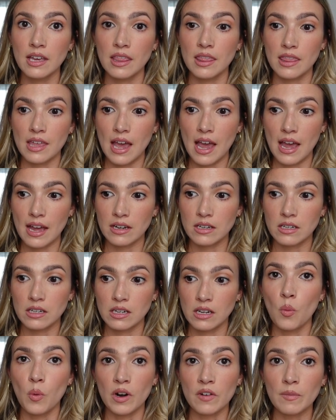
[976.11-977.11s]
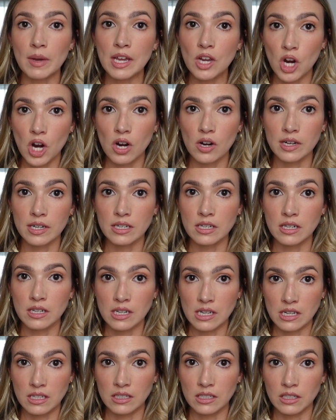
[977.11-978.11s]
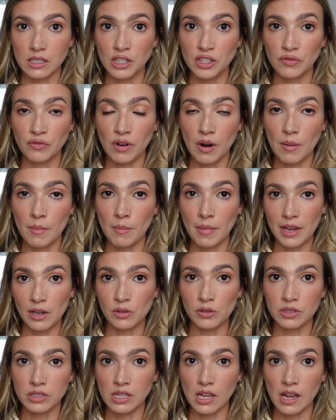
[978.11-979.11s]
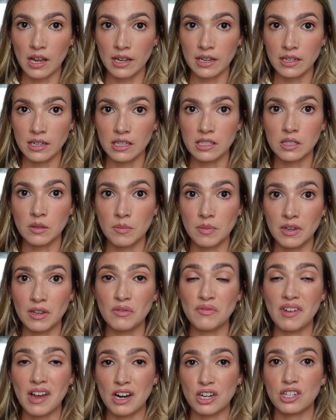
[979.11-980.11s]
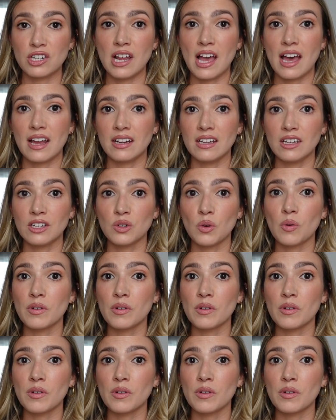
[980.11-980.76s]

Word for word: that one of my current nieces from Michael's side is a big fashion addict,